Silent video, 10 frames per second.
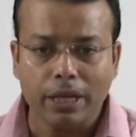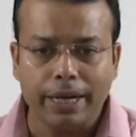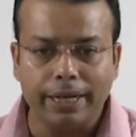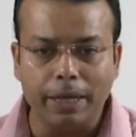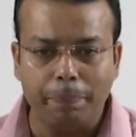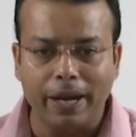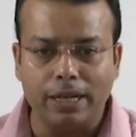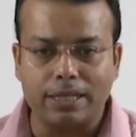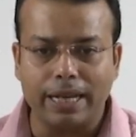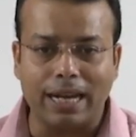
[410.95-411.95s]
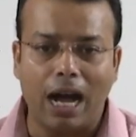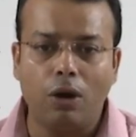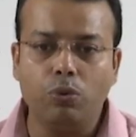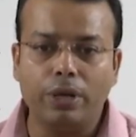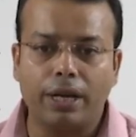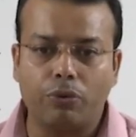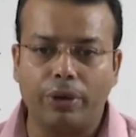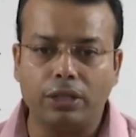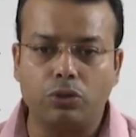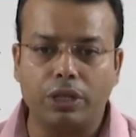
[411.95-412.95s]
It depends that how we are
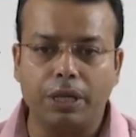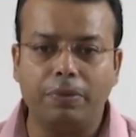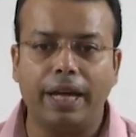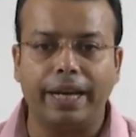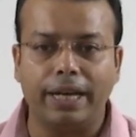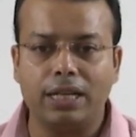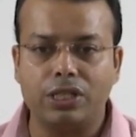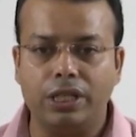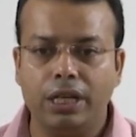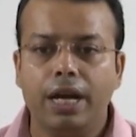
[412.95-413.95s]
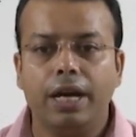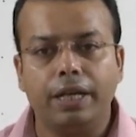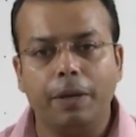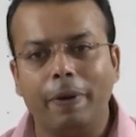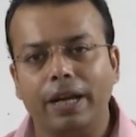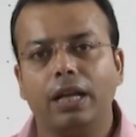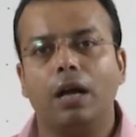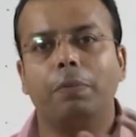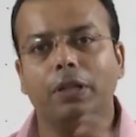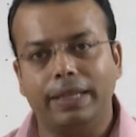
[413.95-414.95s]
going to give the energy, depending
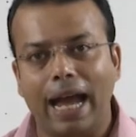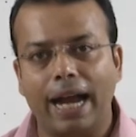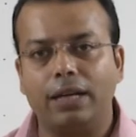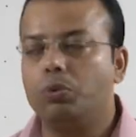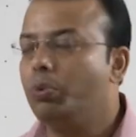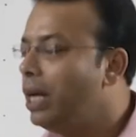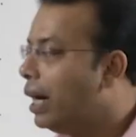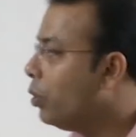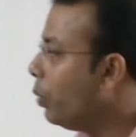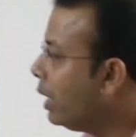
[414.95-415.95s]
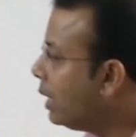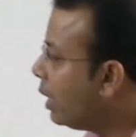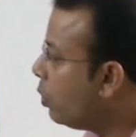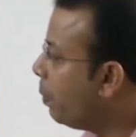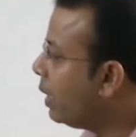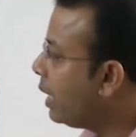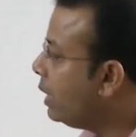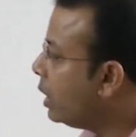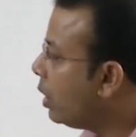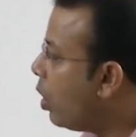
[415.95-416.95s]
upon that we are doing the
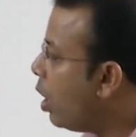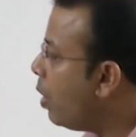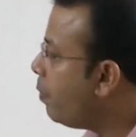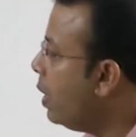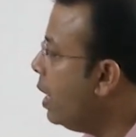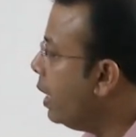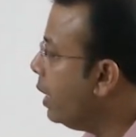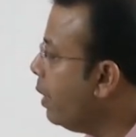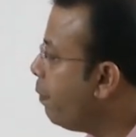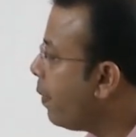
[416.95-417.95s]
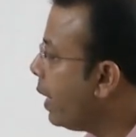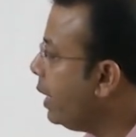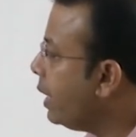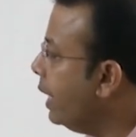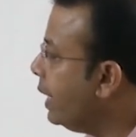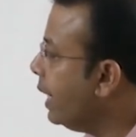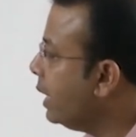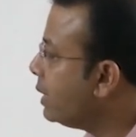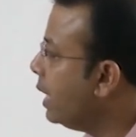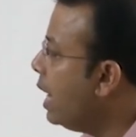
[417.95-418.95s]
nomenclature of different
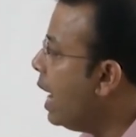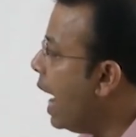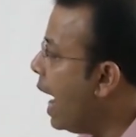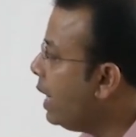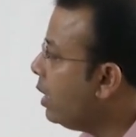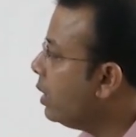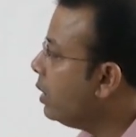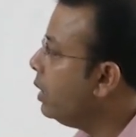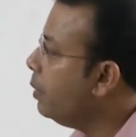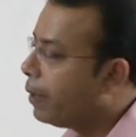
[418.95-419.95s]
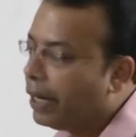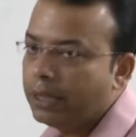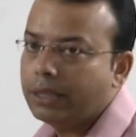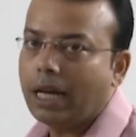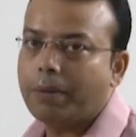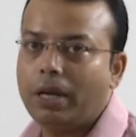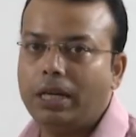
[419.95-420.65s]
heatings and different thermal